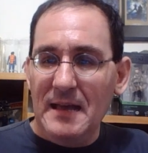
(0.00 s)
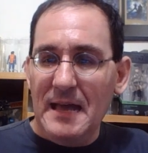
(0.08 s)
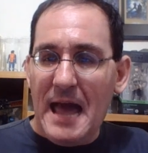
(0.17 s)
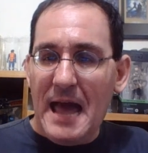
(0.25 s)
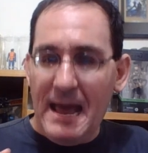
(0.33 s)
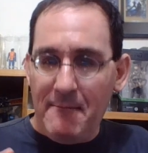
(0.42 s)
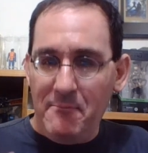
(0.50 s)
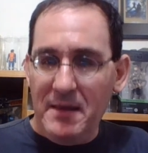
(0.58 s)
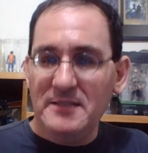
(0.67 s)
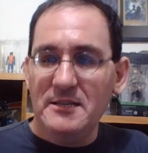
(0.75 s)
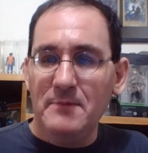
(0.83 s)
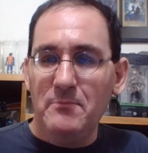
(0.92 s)
had
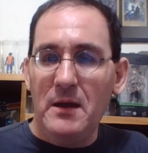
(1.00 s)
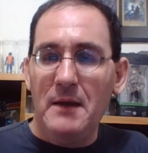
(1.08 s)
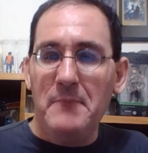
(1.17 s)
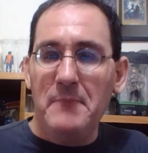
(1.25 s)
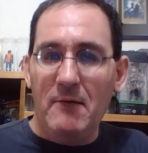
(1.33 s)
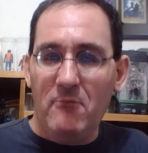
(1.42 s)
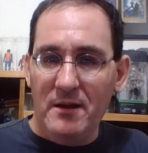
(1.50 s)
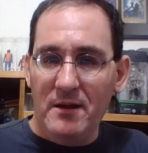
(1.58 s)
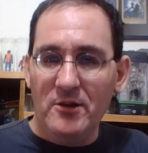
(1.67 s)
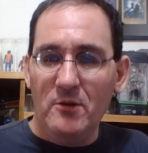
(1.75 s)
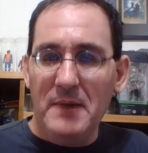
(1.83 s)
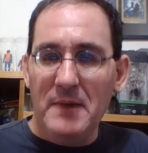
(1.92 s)
picked up on, but I wanted to
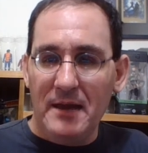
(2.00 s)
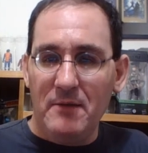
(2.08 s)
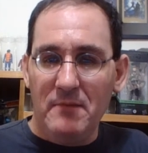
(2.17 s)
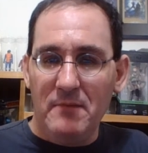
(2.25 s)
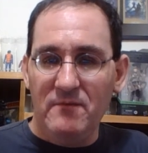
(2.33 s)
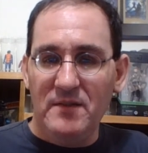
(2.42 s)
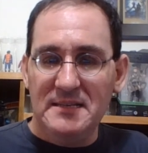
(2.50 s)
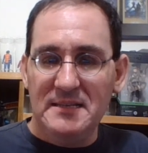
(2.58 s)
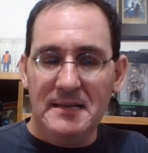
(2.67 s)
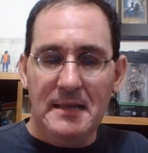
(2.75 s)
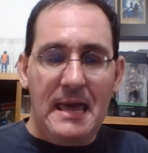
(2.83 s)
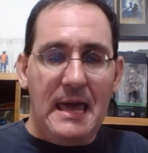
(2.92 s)
go back and
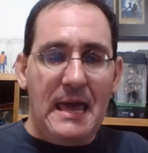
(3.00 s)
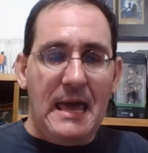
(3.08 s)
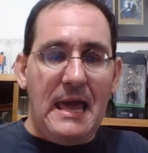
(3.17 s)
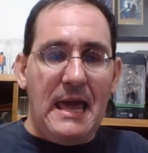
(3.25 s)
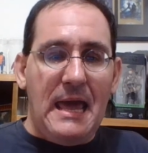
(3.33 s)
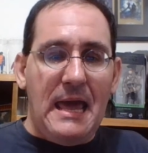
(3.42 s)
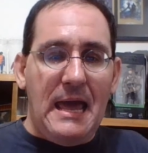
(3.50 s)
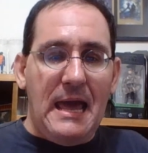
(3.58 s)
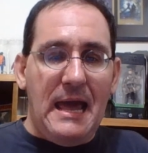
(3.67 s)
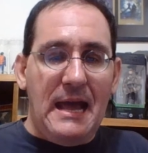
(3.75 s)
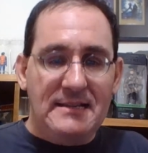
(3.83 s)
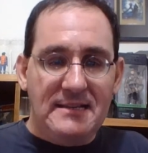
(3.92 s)
revisit.
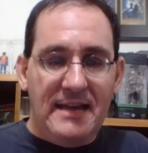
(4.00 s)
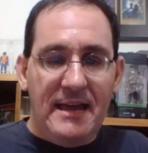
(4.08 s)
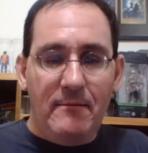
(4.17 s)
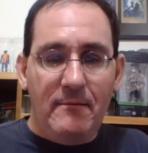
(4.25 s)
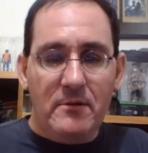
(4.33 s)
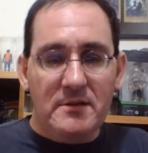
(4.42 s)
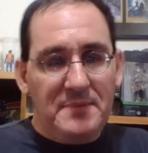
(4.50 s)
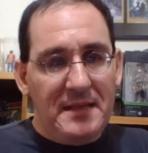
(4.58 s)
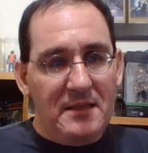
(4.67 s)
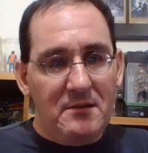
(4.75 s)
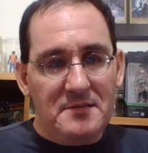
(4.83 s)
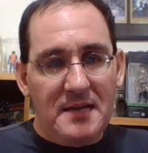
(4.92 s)
And today we're going to spend a
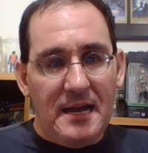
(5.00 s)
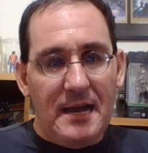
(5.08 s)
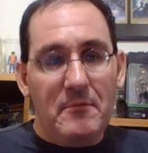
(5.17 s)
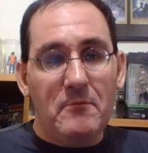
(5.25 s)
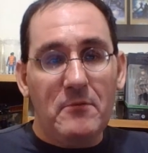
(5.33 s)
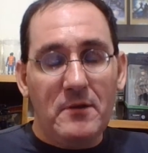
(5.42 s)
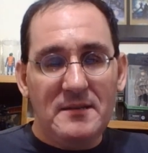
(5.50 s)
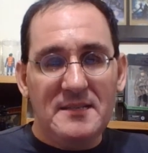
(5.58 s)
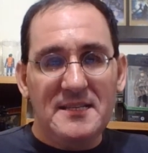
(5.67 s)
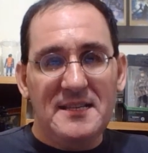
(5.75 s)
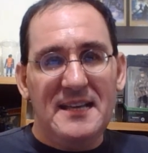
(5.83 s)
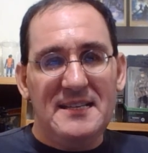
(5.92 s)
little time and we're going to
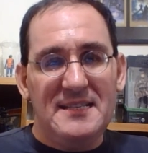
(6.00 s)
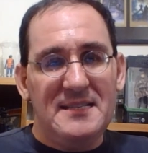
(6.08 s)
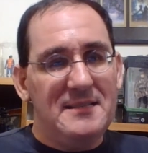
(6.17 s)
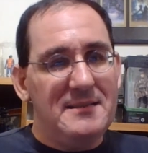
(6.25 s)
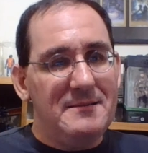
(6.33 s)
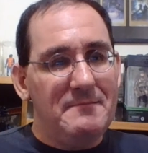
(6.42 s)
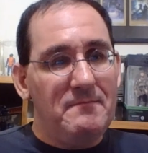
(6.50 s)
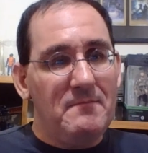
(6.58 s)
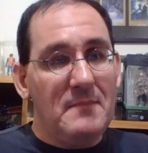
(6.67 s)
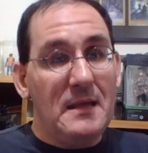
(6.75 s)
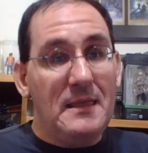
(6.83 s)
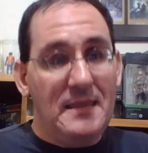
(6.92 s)
discuss
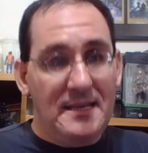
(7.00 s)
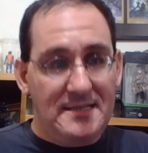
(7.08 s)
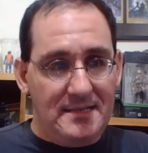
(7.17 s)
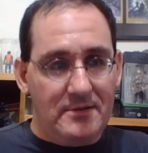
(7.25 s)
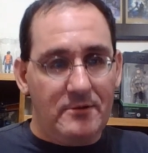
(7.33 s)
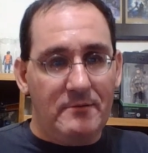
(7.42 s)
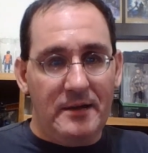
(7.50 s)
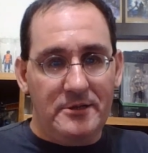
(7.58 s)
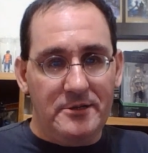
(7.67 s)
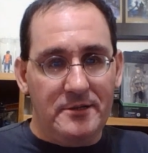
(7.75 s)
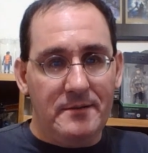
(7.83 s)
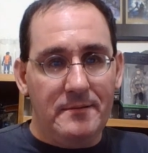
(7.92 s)
this
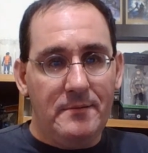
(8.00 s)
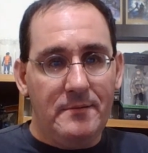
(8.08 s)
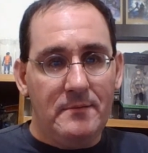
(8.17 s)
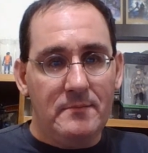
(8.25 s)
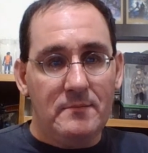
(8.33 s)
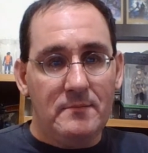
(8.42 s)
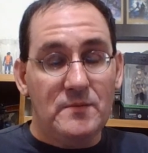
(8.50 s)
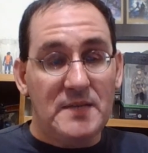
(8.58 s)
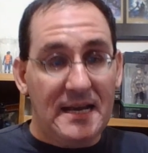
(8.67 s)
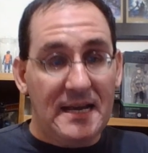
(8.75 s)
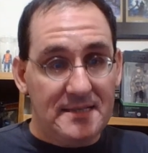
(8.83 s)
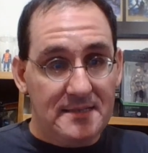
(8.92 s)
iteration,
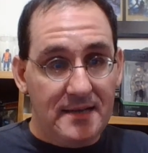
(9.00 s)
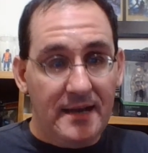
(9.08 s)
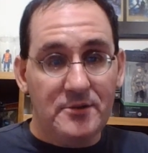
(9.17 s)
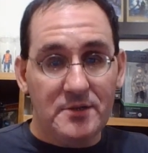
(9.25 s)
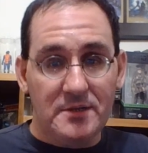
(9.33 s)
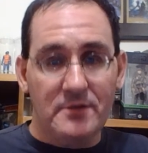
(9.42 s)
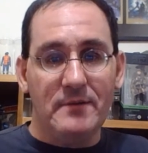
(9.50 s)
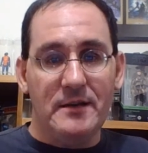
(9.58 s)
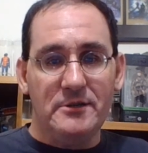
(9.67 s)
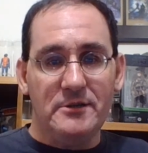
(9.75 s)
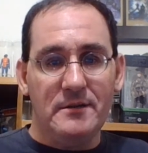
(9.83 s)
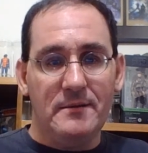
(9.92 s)
Zack Snyder's
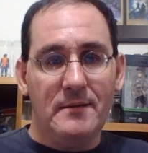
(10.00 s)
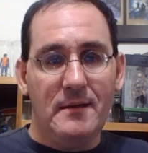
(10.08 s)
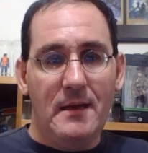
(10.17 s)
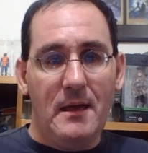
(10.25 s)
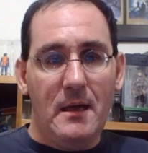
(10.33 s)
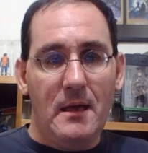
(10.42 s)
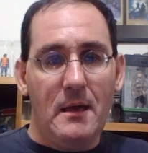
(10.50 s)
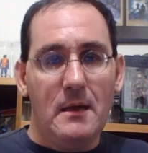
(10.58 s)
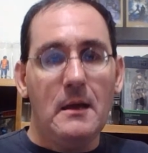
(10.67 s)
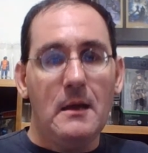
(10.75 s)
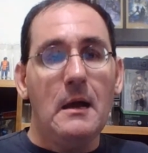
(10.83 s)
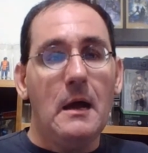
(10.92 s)
iteration
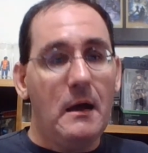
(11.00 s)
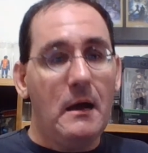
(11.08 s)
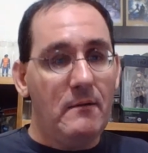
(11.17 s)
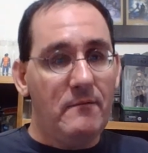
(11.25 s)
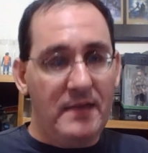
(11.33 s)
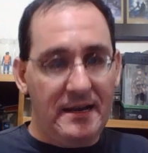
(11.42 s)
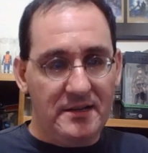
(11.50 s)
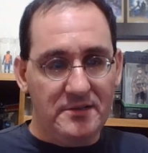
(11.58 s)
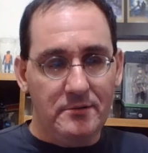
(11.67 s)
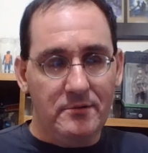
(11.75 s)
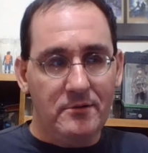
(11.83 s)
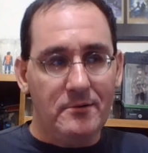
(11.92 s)
of Lex
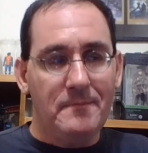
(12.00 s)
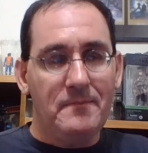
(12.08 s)
Luthor.